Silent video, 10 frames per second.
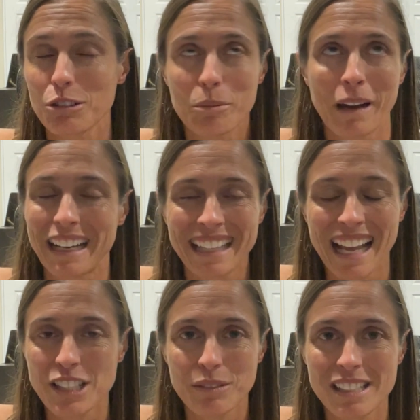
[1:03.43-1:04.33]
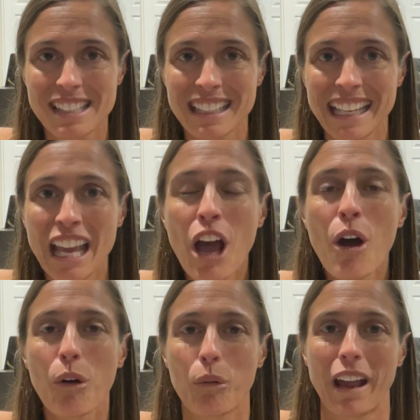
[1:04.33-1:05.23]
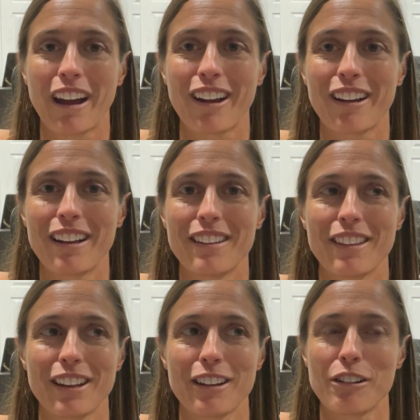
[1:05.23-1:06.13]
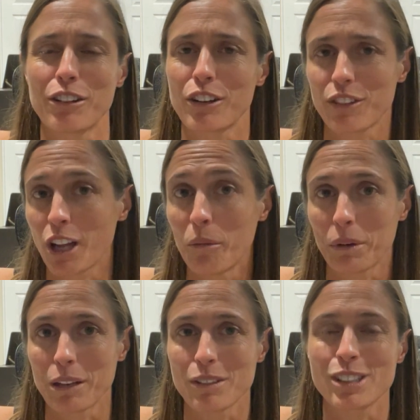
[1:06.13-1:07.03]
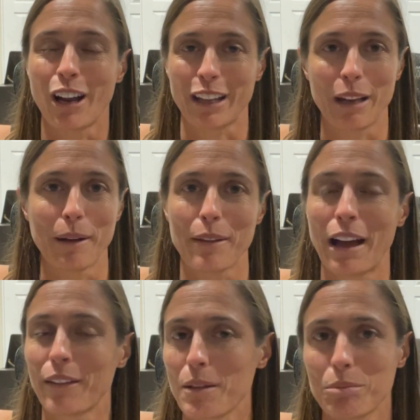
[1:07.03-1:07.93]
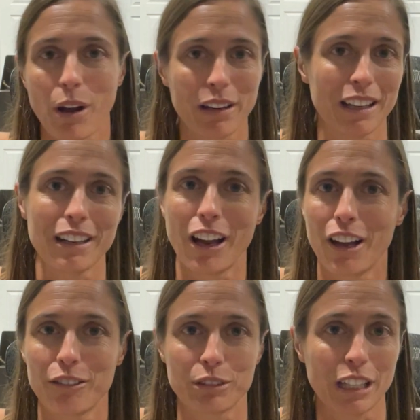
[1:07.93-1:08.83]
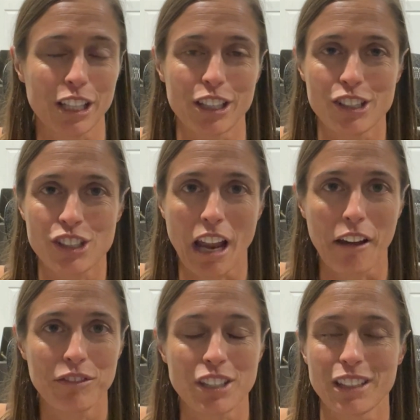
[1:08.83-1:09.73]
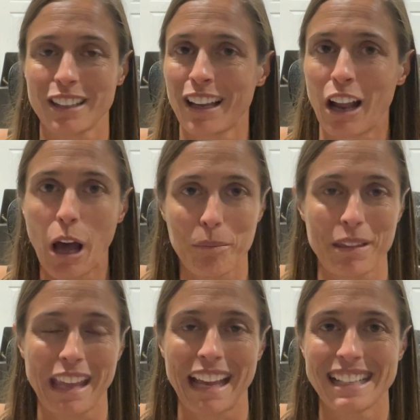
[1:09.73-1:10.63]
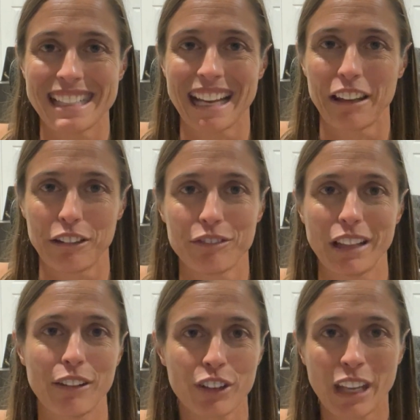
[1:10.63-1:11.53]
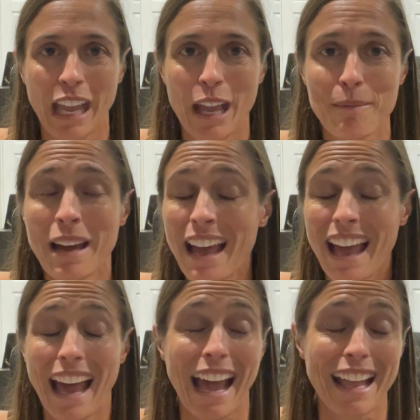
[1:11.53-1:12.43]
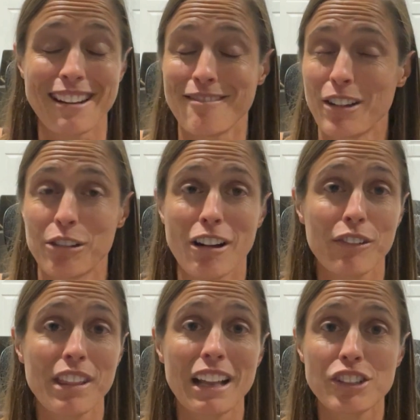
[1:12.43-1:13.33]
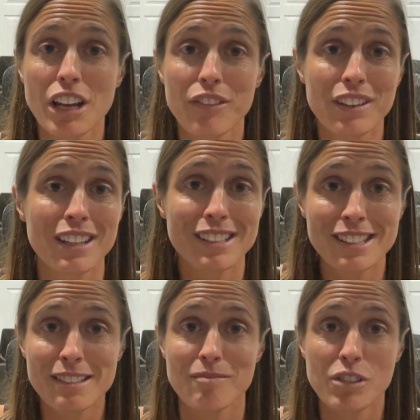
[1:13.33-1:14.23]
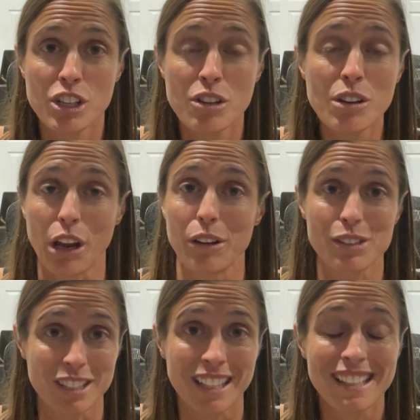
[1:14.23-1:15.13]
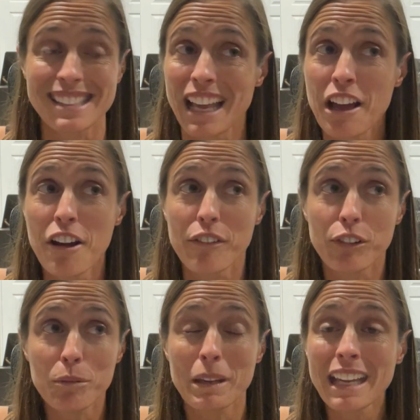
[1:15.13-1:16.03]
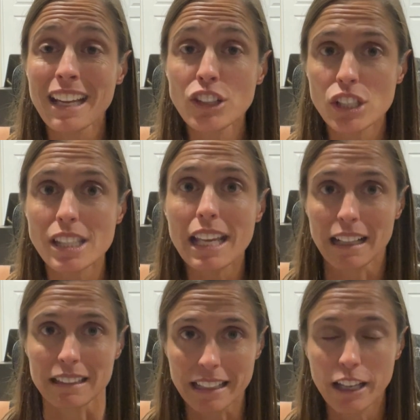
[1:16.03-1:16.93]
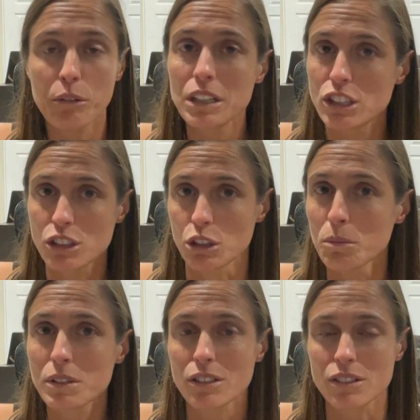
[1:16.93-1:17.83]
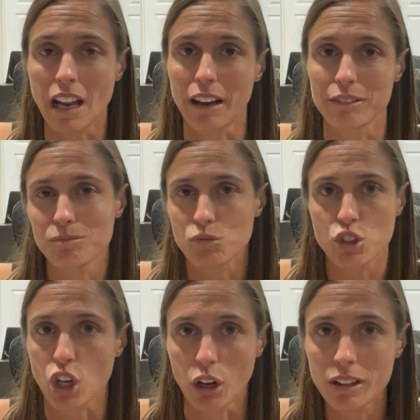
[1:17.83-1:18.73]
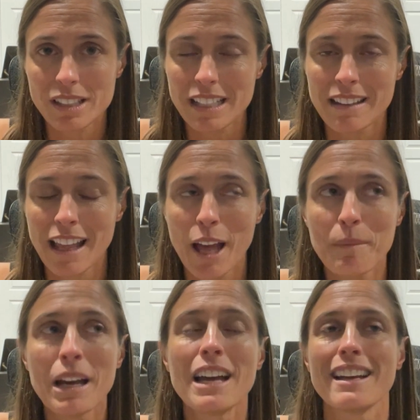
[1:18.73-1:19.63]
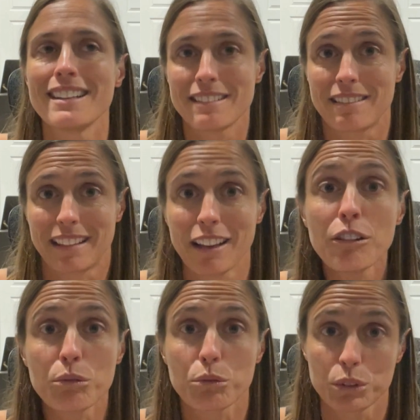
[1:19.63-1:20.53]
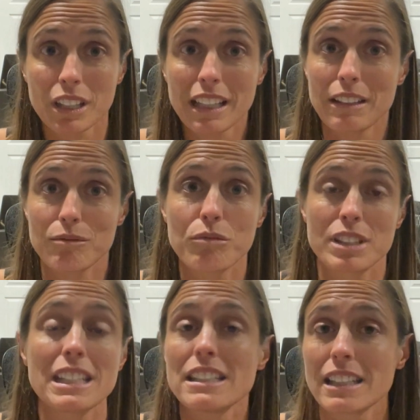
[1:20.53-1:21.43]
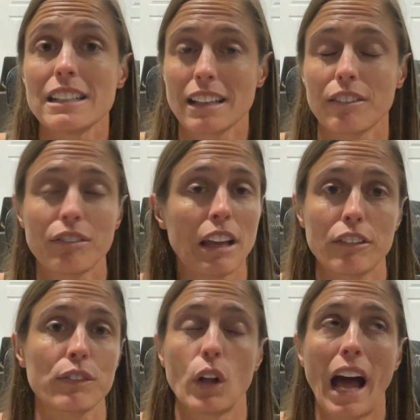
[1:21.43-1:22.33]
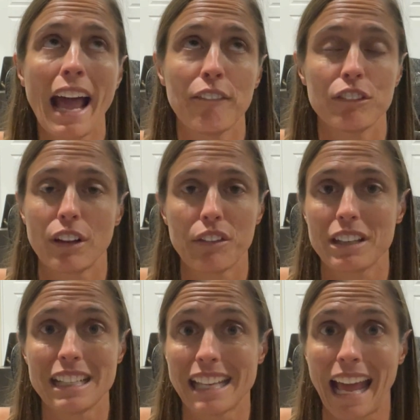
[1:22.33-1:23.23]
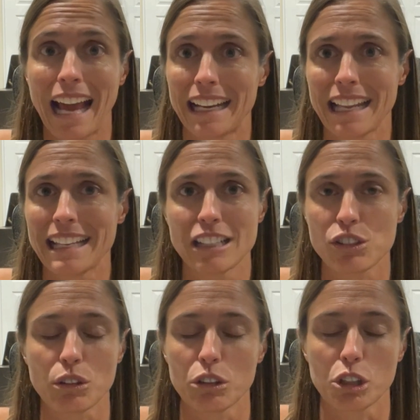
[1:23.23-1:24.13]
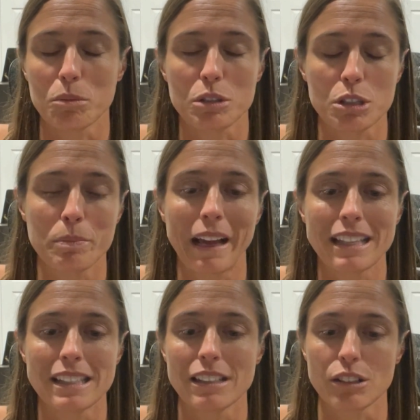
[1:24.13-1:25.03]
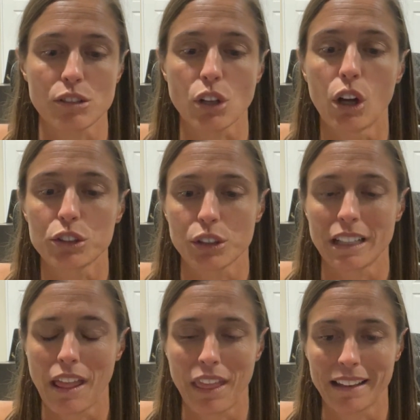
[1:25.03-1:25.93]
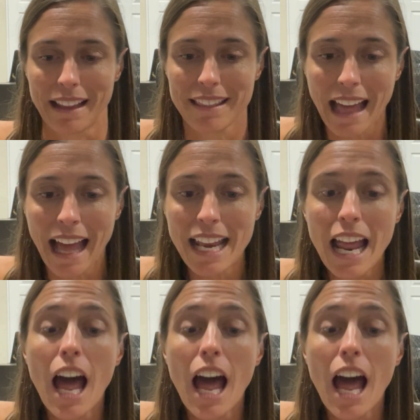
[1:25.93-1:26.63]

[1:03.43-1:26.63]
podcast recently where the owner of the company was talking about how they brought in a really good chef to kind of up the ante on the flavor game. And whoever that chef is, kudos, because for being just like liquid soups, there's not chunks in them. They're really seasoned and flavorful. I haven't felt the need to add any additional herbs or spices or salt or anything like that.